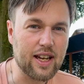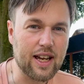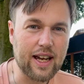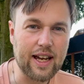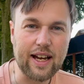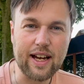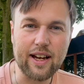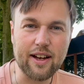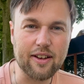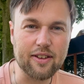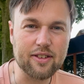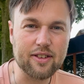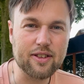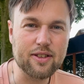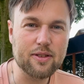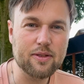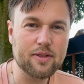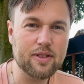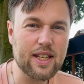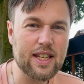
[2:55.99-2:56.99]
and
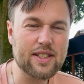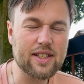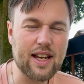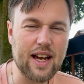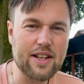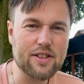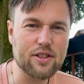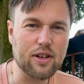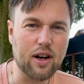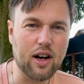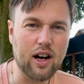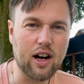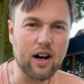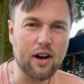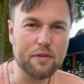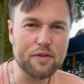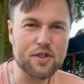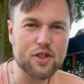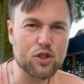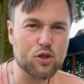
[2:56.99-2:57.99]
these kinds
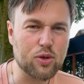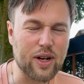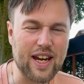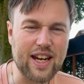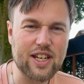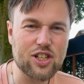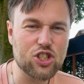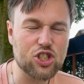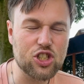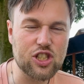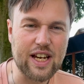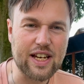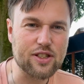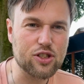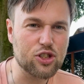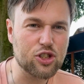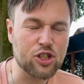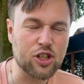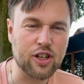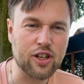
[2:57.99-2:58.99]
of strange
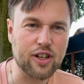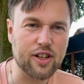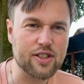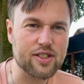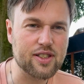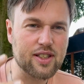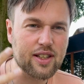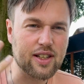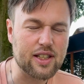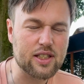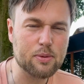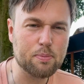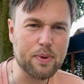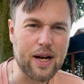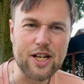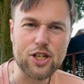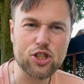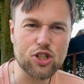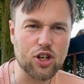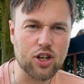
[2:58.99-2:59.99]
gestures and
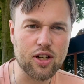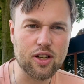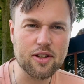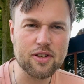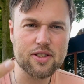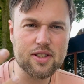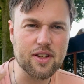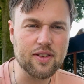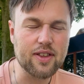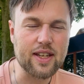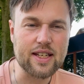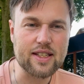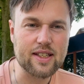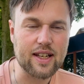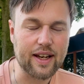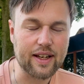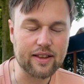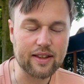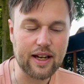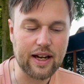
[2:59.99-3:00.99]
expressions and things
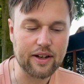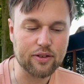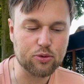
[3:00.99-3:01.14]
like that,